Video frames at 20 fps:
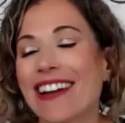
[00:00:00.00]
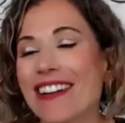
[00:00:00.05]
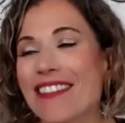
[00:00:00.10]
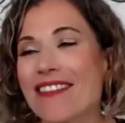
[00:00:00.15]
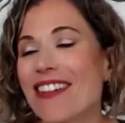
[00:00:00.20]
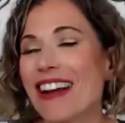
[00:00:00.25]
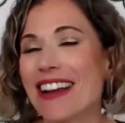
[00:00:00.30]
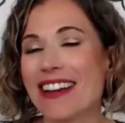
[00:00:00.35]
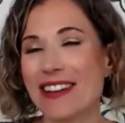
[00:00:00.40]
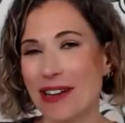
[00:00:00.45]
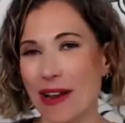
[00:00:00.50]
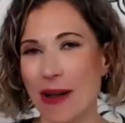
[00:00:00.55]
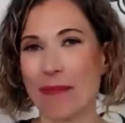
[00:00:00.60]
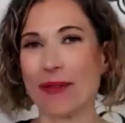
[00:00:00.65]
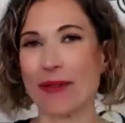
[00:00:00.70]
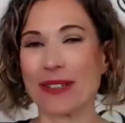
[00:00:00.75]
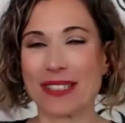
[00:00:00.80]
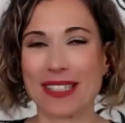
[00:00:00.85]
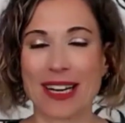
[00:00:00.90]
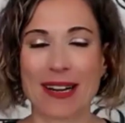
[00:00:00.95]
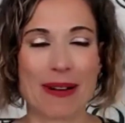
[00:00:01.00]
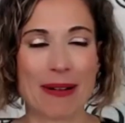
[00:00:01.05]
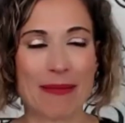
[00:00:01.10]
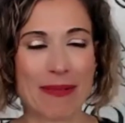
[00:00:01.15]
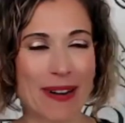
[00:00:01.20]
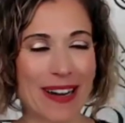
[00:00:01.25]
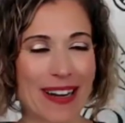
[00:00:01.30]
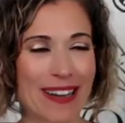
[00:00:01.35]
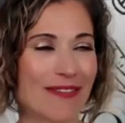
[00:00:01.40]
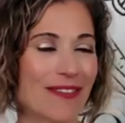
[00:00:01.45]
I don't know why numbers stick in my
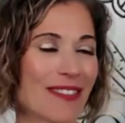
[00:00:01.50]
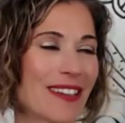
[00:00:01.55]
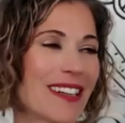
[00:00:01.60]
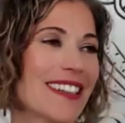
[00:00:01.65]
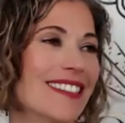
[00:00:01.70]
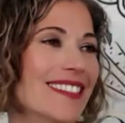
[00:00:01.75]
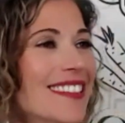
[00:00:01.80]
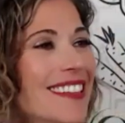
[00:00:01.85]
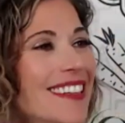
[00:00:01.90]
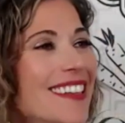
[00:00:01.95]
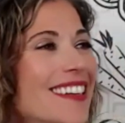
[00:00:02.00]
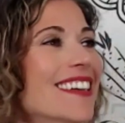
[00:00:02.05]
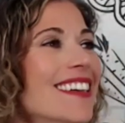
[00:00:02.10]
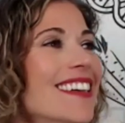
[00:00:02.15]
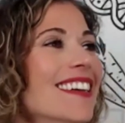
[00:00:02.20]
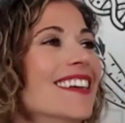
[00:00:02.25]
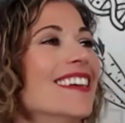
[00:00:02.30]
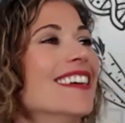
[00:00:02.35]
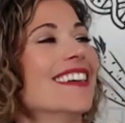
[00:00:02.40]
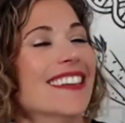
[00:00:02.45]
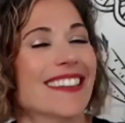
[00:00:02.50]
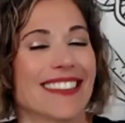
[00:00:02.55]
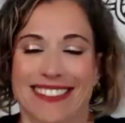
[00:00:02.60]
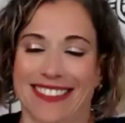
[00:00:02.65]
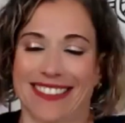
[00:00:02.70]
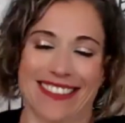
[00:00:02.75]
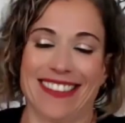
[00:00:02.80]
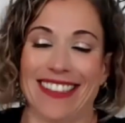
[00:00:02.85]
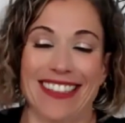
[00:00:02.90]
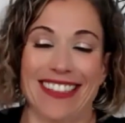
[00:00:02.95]
brain. Freaking
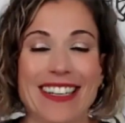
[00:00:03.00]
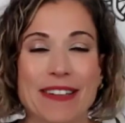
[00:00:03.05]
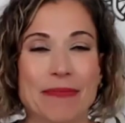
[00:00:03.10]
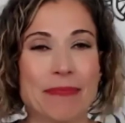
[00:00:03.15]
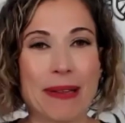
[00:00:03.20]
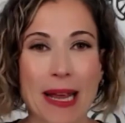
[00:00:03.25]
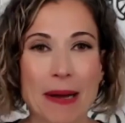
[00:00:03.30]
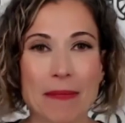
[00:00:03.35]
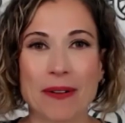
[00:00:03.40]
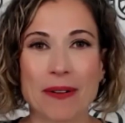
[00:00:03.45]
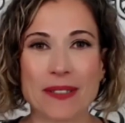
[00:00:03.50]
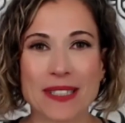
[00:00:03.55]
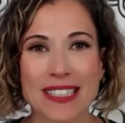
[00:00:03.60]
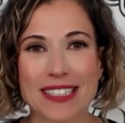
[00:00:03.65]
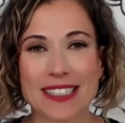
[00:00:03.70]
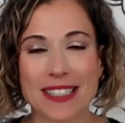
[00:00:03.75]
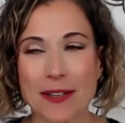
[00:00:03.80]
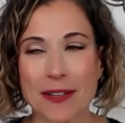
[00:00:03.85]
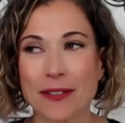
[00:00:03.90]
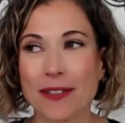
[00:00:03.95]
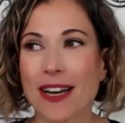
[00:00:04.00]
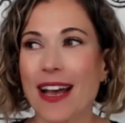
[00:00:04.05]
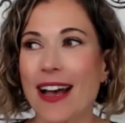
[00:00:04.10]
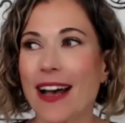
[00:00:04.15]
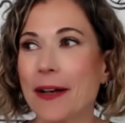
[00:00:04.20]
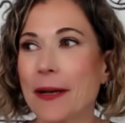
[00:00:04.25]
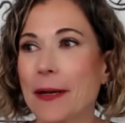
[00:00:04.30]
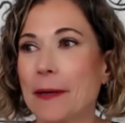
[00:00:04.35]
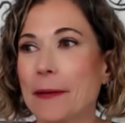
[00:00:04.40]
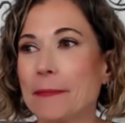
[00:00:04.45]
plant proteins don't.
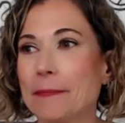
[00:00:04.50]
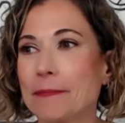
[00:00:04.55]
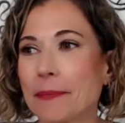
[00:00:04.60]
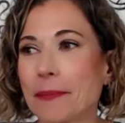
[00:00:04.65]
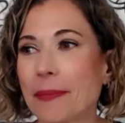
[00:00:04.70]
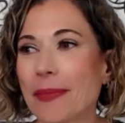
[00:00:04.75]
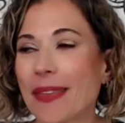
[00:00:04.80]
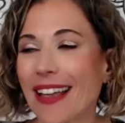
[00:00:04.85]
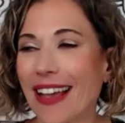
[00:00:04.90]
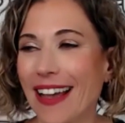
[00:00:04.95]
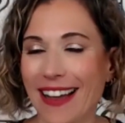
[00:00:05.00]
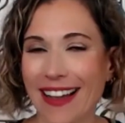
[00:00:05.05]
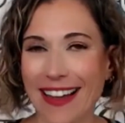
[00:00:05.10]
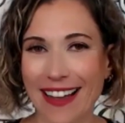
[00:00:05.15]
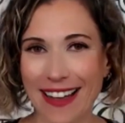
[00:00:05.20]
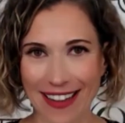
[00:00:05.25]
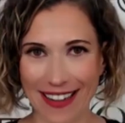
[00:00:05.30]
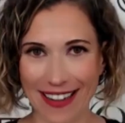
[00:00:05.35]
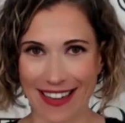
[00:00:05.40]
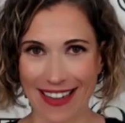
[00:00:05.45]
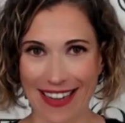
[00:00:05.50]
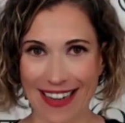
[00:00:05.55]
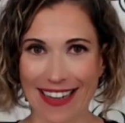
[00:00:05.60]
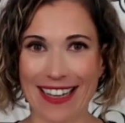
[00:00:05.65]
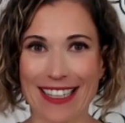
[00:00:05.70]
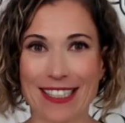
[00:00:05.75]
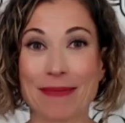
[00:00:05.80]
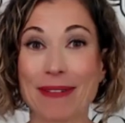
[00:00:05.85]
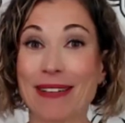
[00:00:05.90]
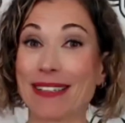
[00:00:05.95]
Um, I
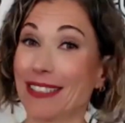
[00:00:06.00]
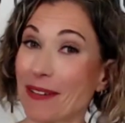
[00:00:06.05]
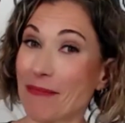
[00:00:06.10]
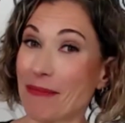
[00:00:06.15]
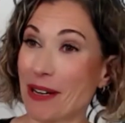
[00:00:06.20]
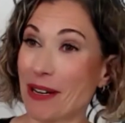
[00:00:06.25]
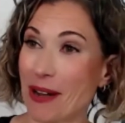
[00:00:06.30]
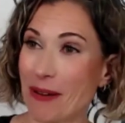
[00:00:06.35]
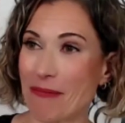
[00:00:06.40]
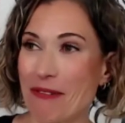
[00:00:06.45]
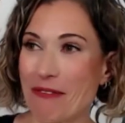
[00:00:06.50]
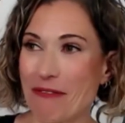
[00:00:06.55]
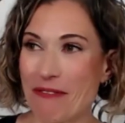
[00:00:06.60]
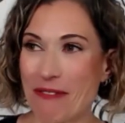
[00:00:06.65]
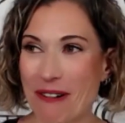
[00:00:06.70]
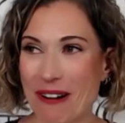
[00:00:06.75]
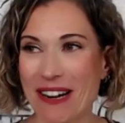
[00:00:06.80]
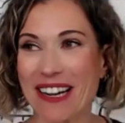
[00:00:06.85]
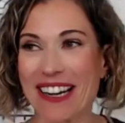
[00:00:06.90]
guess because I'm an omnivore.